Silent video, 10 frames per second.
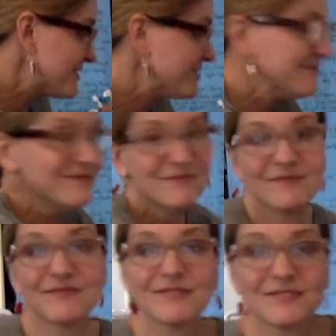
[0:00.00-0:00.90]
you
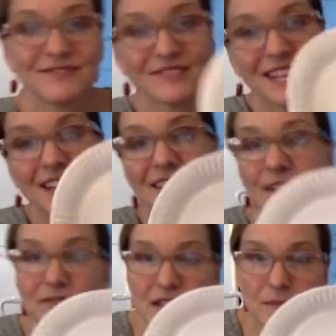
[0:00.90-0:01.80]
I
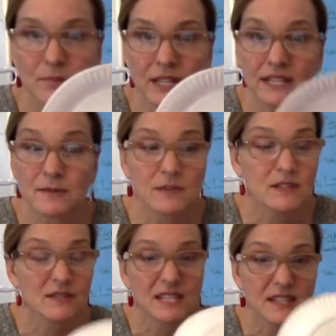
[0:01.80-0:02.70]
love these plates. We
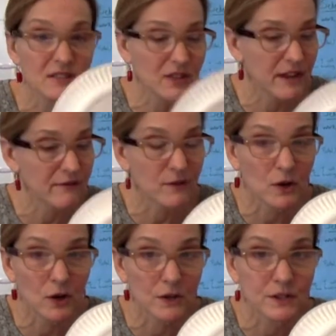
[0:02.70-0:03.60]
use these a lot for
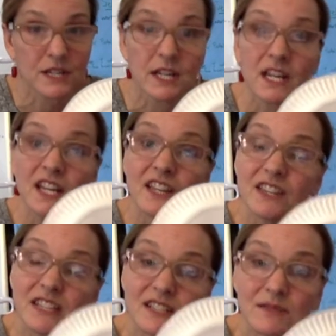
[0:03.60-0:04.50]
art.
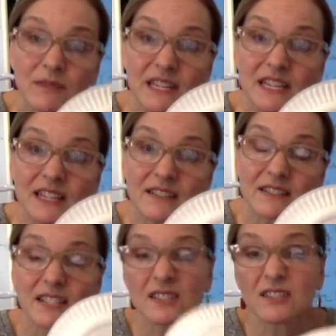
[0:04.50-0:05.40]
This week,
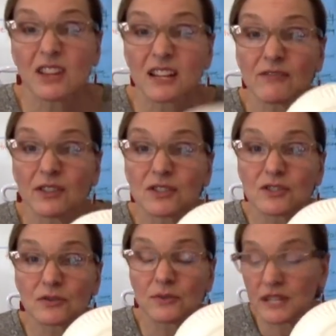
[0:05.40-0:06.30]
since a lot of our
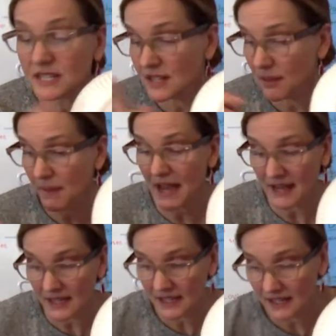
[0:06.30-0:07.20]
stories in the
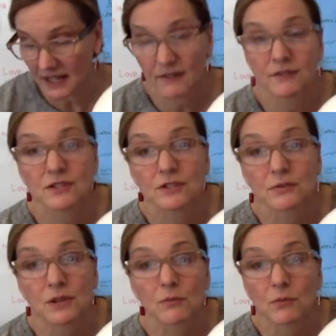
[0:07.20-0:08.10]
packet have to do
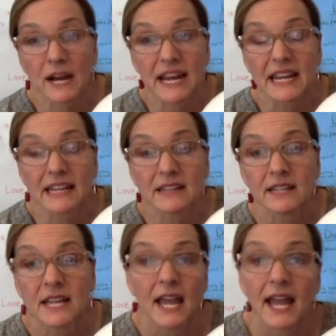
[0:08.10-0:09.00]
with rain
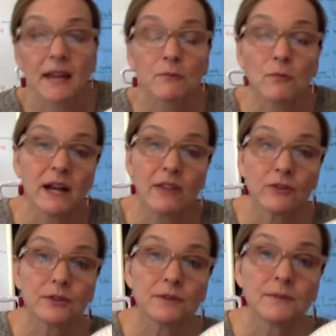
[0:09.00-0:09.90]
and
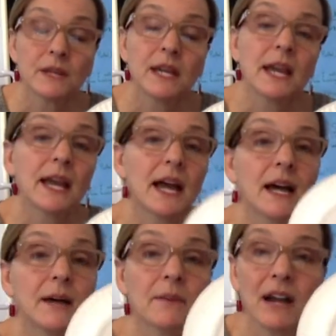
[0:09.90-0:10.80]
weather,
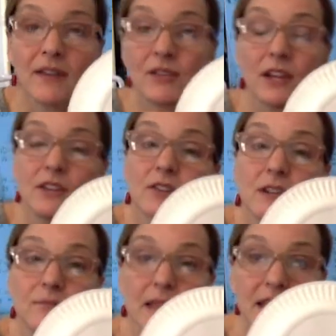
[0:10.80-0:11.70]
I thought you
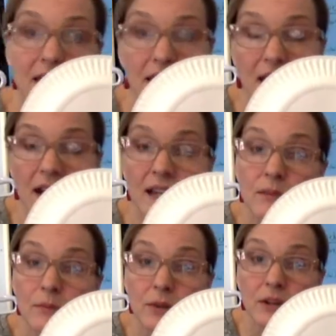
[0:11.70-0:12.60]
could make an
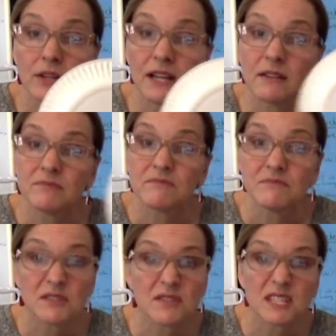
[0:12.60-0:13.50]
umbrella
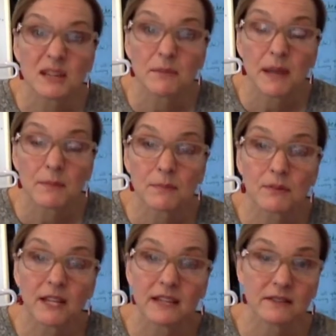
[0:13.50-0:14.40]
using a paper
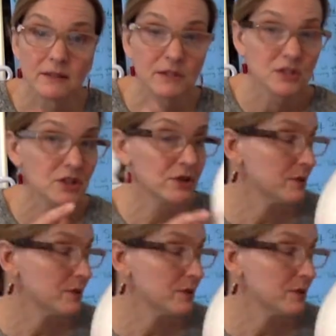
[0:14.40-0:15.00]
plate. Let me show you.